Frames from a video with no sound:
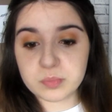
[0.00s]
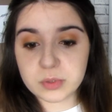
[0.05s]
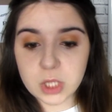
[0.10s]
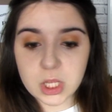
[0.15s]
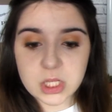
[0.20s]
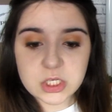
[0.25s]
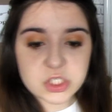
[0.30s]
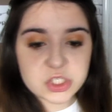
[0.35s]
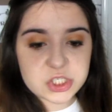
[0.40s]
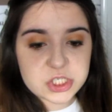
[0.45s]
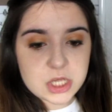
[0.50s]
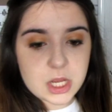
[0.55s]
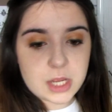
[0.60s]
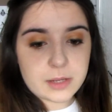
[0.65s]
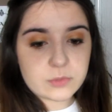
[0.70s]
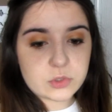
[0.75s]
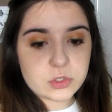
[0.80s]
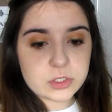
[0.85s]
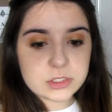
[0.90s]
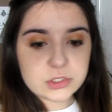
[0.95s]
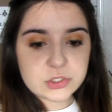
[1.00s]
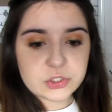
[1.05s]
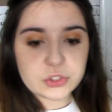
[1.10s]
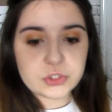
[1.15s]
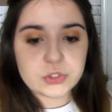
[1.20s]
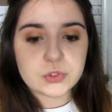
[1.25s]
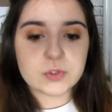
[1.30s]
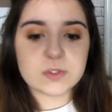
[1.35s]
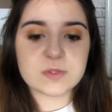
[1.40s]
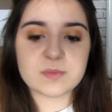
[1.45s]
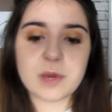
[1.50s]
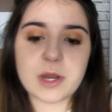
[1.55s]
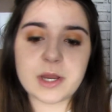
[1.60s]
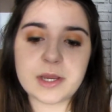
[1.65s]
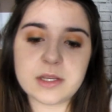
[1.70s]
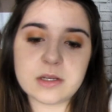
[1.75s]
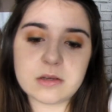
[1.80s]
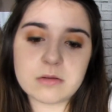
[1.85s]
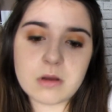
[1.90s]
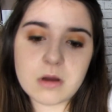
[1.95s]
blush, I'm going to use
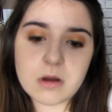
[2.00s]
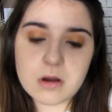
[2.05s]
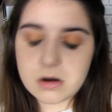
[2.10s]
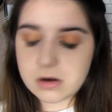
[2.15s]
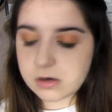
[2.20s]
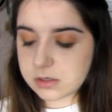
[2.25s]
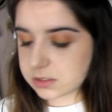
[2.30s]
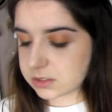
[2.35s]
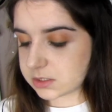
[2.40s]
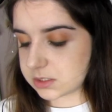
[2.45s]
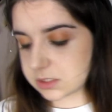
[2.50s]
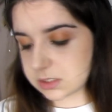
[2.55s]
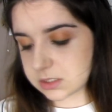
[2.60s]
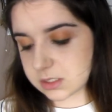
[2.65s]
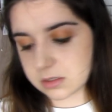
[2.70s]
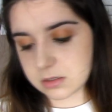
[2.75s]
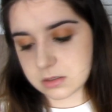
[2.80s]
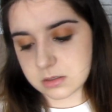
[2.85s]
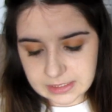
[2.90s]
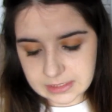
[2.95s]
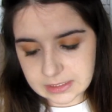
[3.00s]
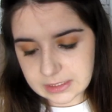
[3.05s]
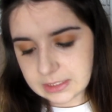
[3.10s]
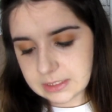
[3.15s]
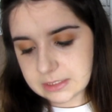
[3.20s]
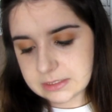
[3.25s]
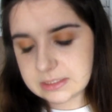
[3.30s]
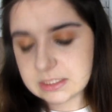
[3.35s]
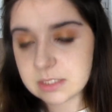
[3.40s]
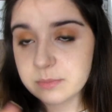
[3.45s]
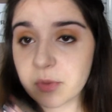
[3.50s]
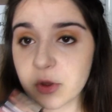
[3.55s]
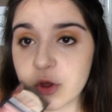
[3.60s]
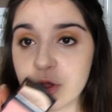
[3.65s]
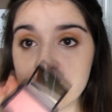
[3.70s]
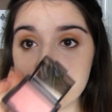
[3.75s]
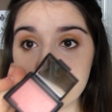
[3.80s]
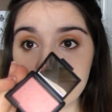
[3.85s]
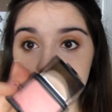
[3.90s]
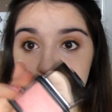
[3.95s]
my NARS Deep
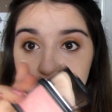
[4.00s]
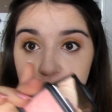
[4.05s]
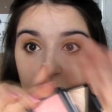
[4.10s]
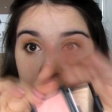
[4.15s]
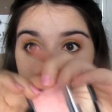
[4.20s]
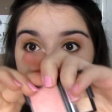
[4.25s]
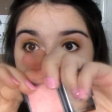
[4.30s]
Throat.